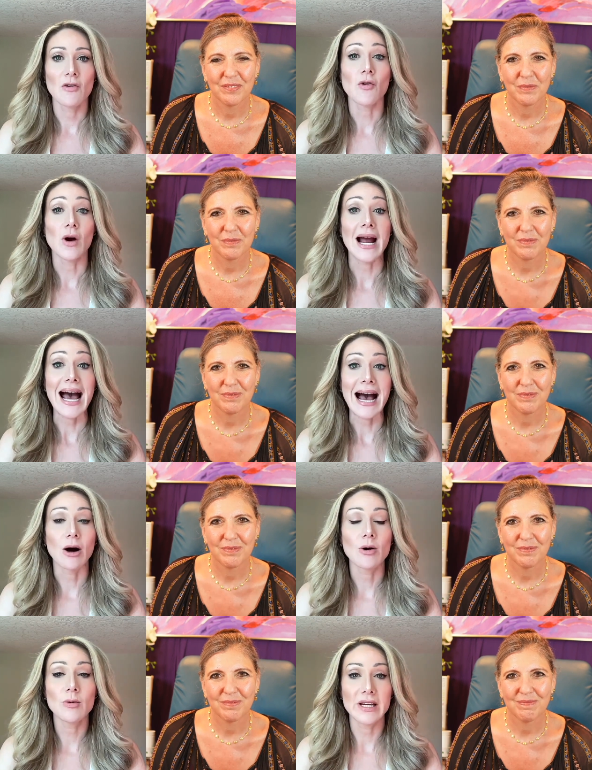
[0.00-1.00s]
Speaker 1: for
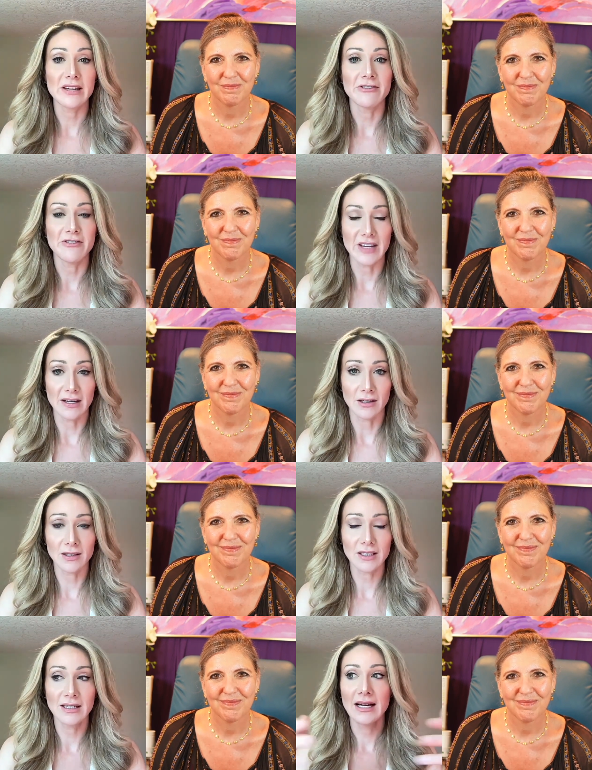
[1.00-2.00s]
how we
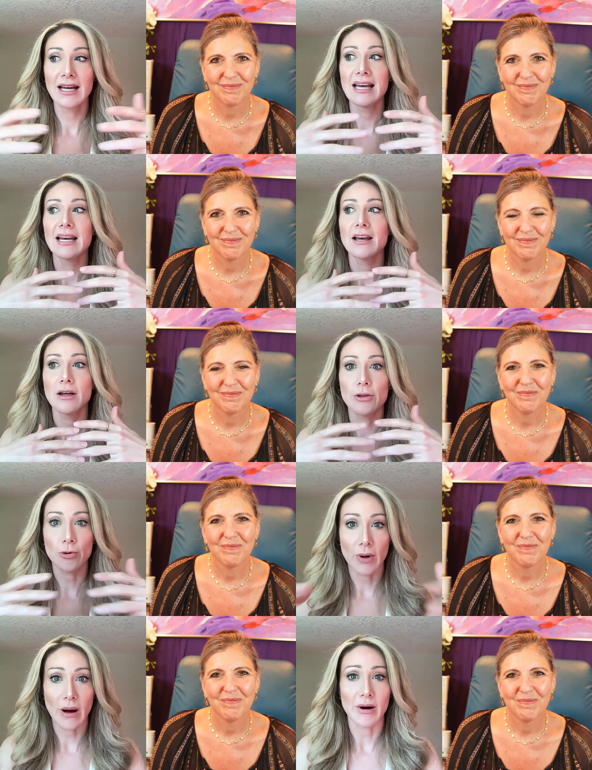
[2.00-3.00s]
feel
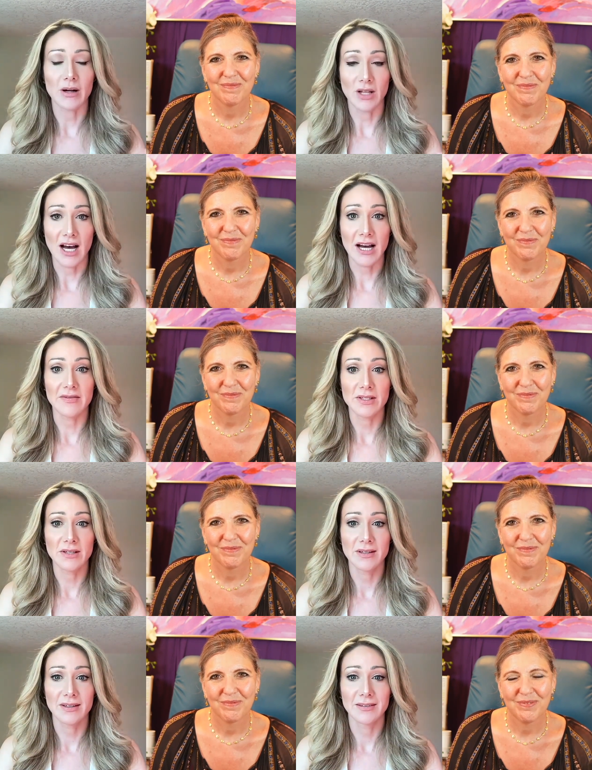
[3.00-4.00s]
throughout our
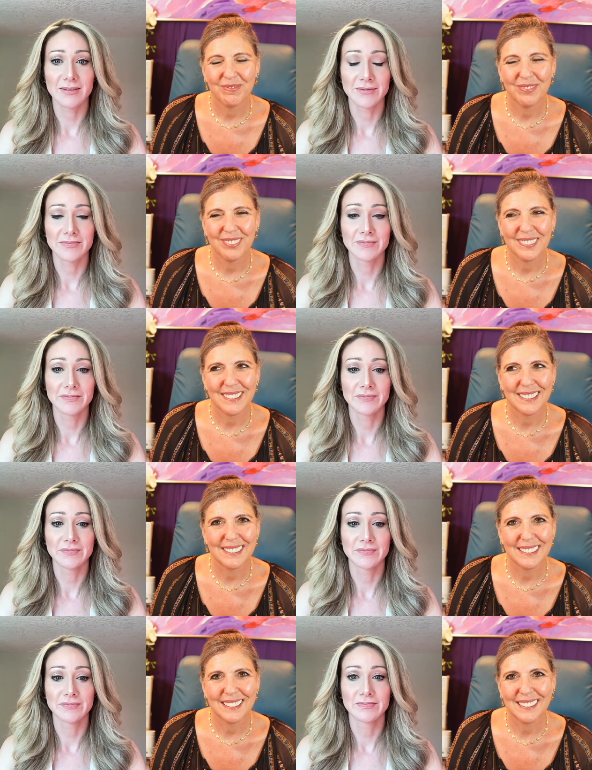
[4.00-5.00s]
lives?
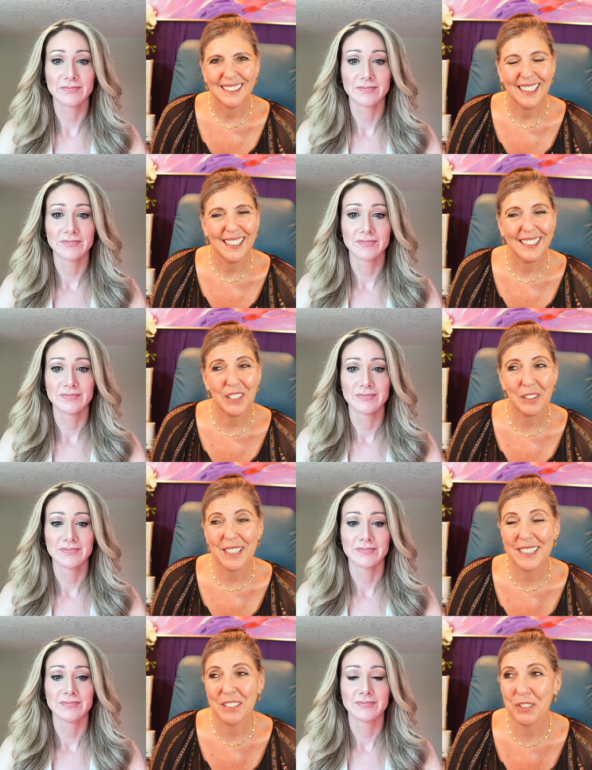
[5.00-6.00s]
Speaker 2: Yeah, no,
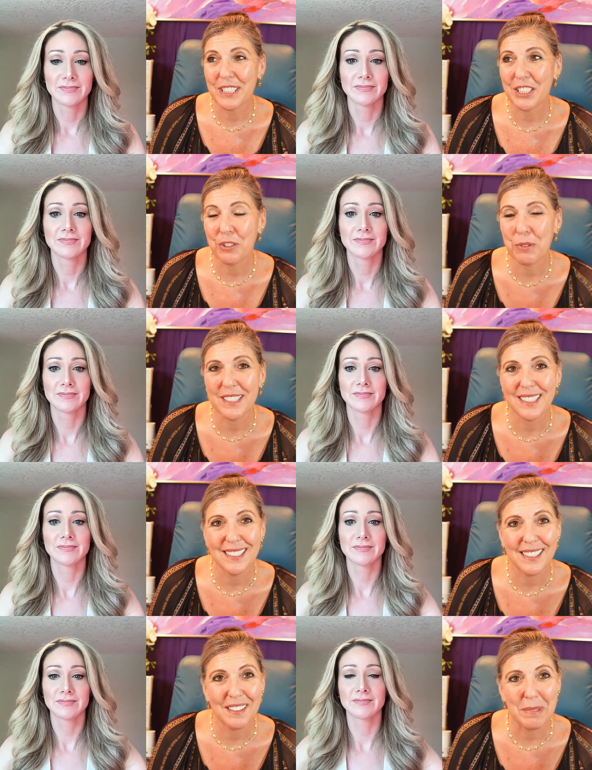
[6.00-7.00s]
that's a really good
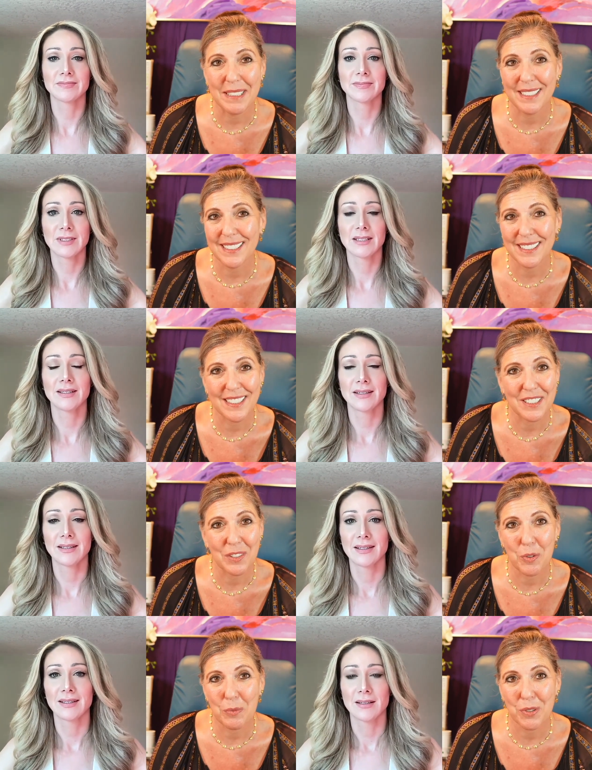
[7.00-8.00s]
question. I mean, it just
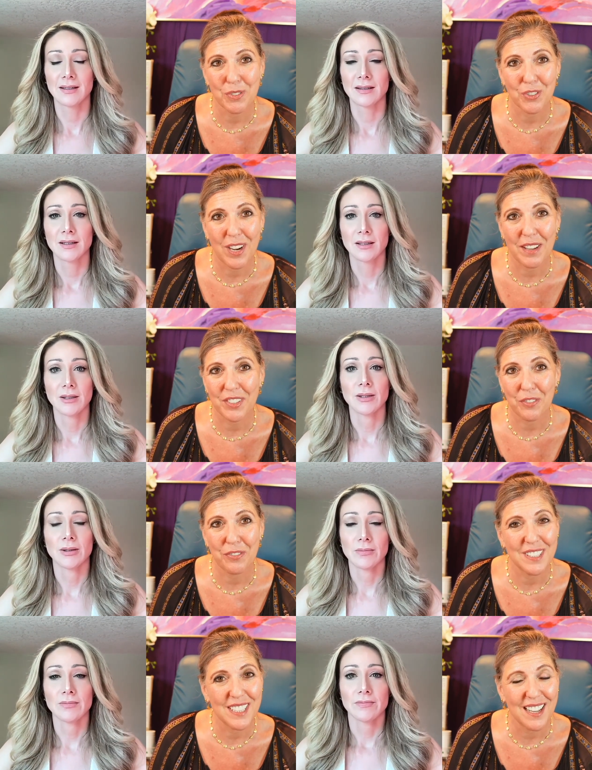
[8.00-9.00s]
hormones drives our
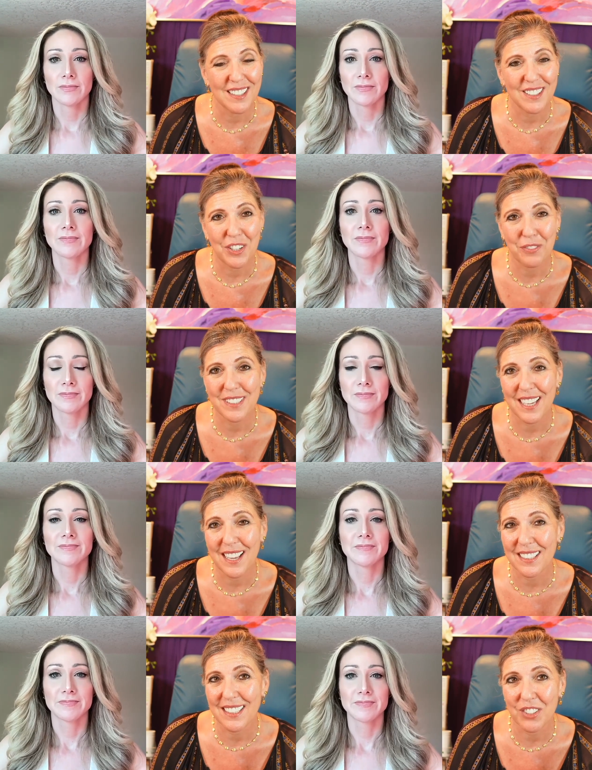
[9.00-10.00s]
physiology. Our
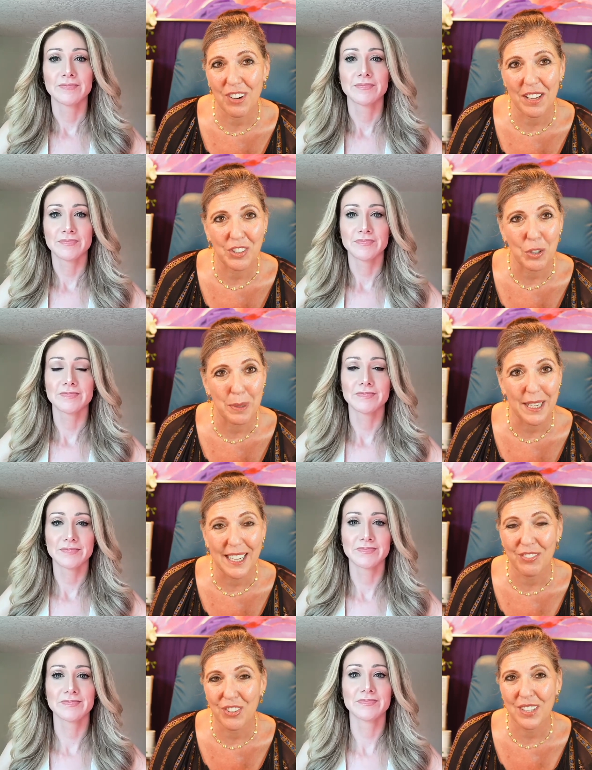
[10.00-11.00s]
physiology drives our behavior.